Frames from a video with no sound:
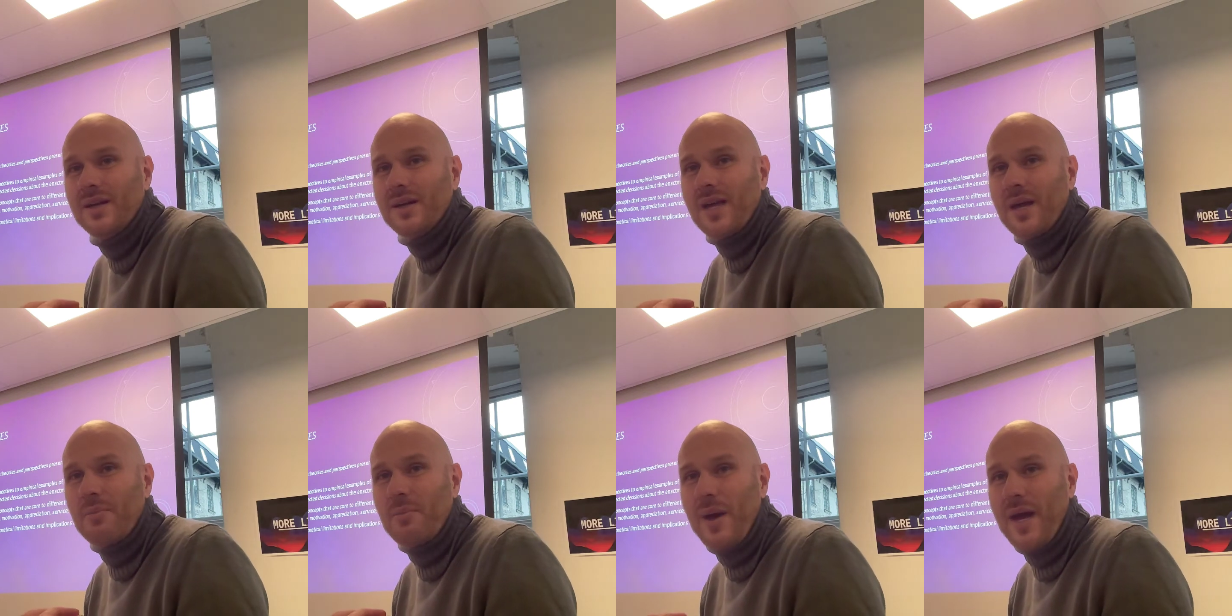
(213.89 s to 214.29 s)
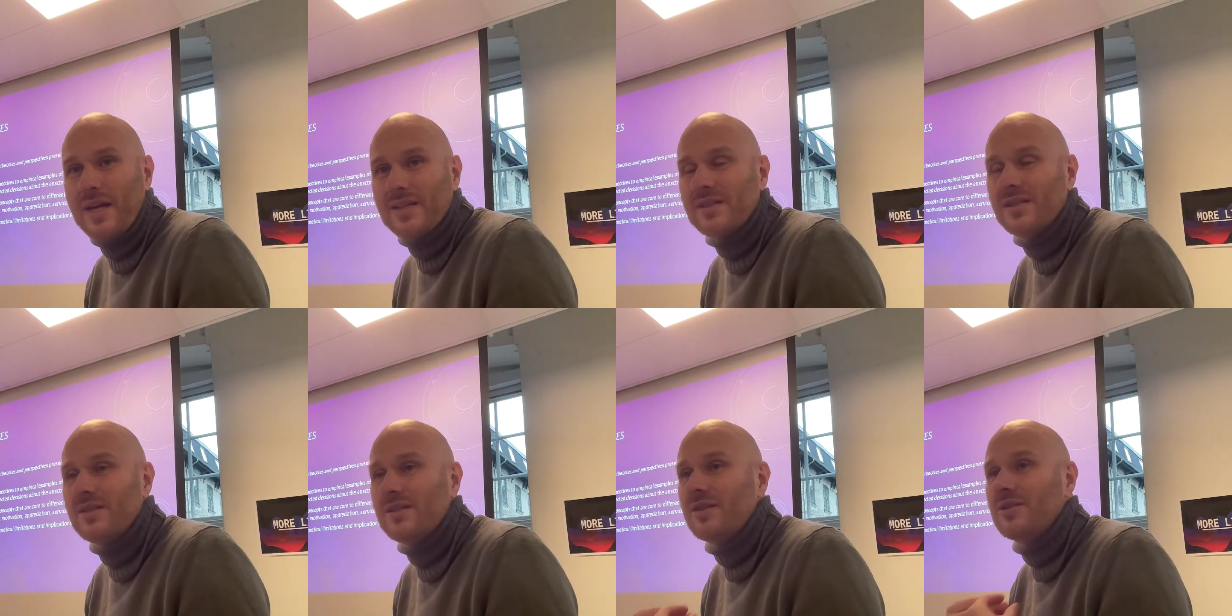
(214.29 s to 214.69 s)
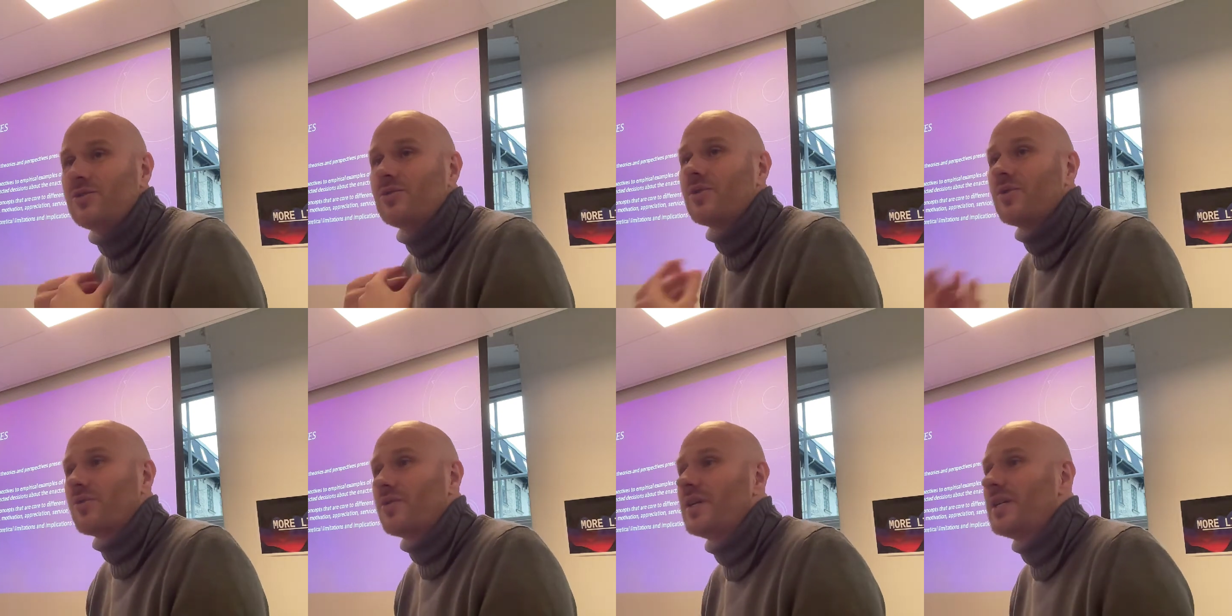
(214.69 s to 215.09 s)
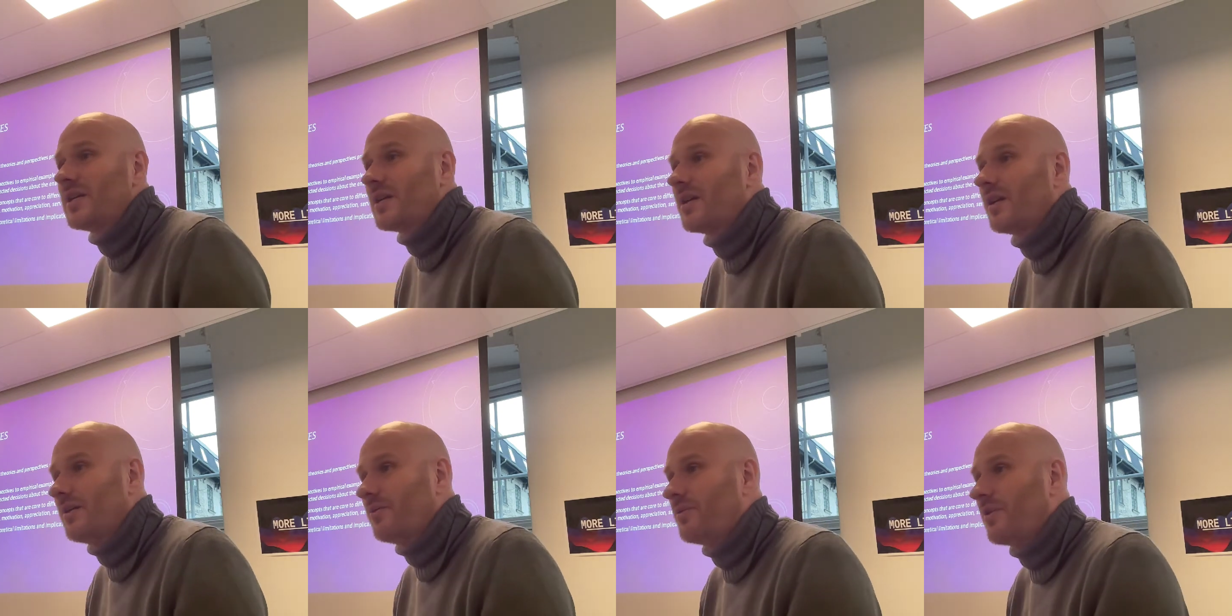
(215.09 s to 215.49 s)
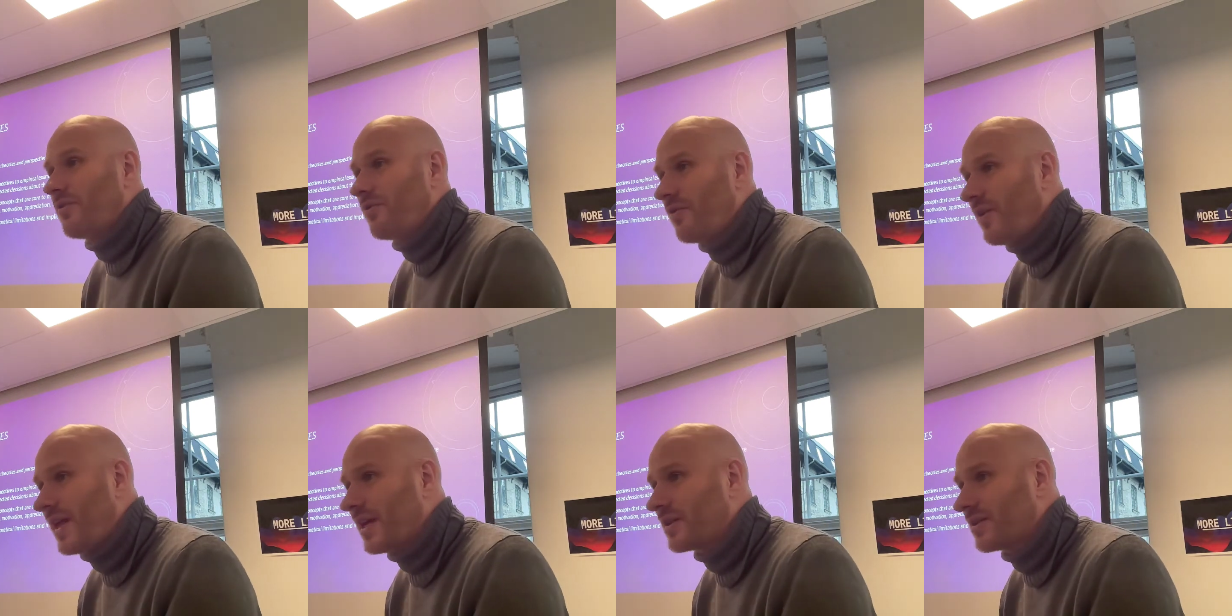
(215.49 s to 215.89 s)
capacity to critically
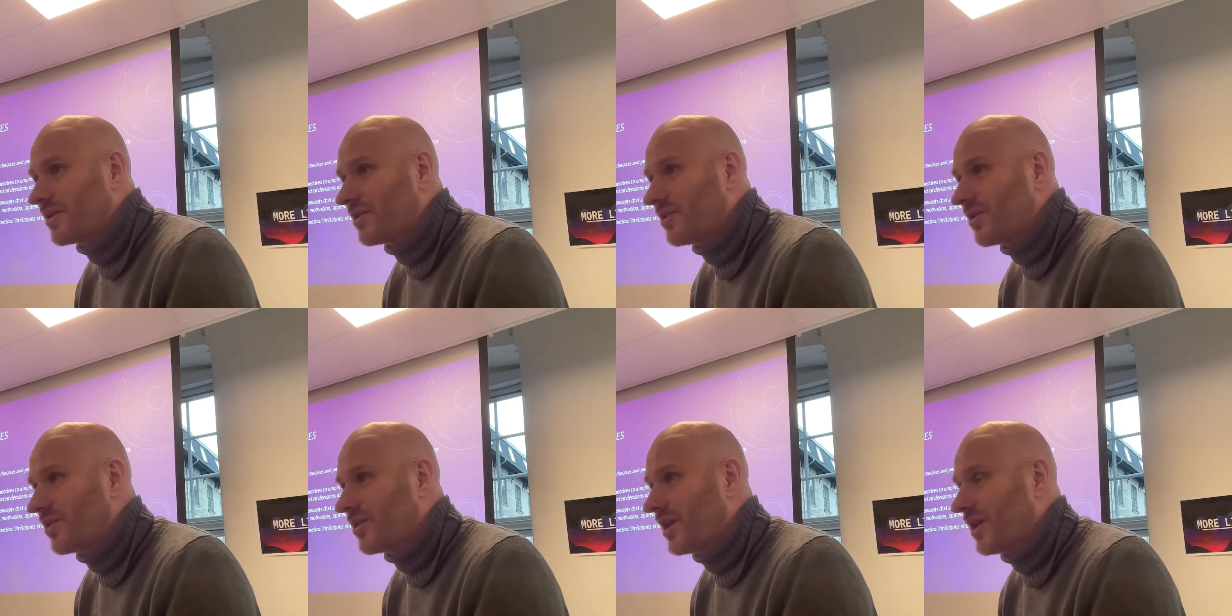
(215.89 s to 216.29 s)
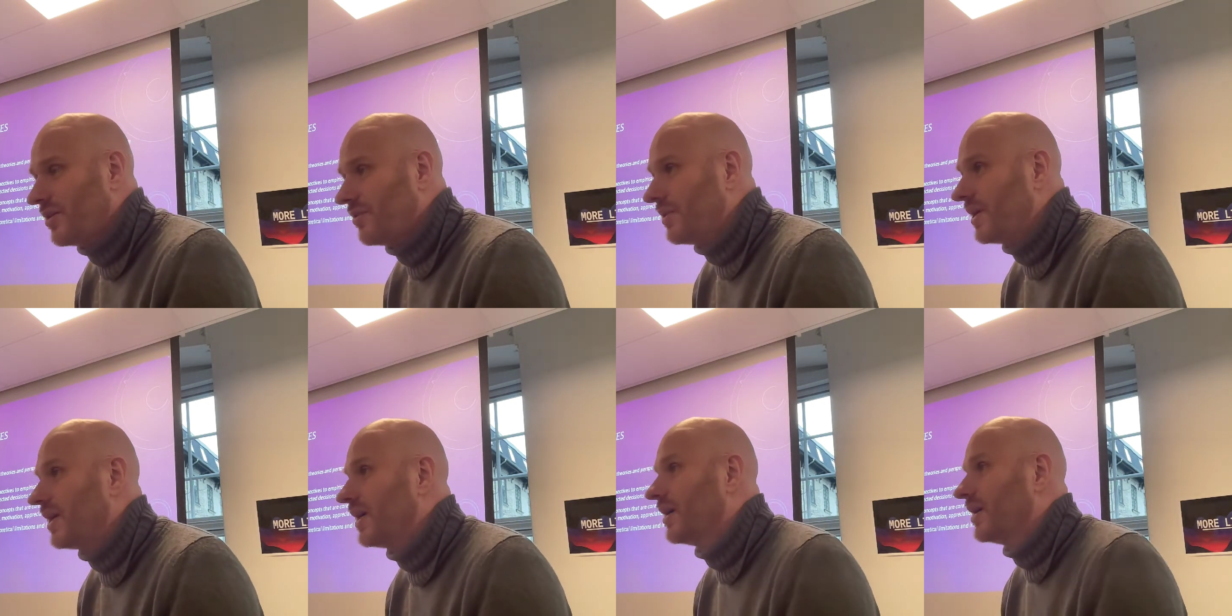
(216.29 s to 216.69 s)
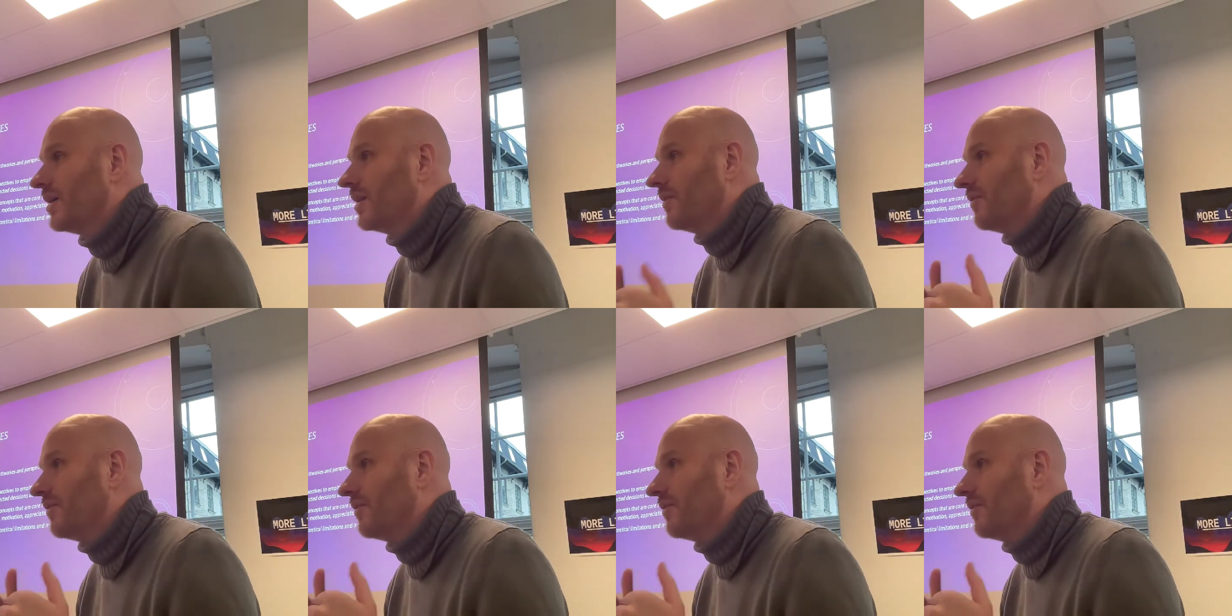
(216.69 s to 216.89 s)
reflect on the theory,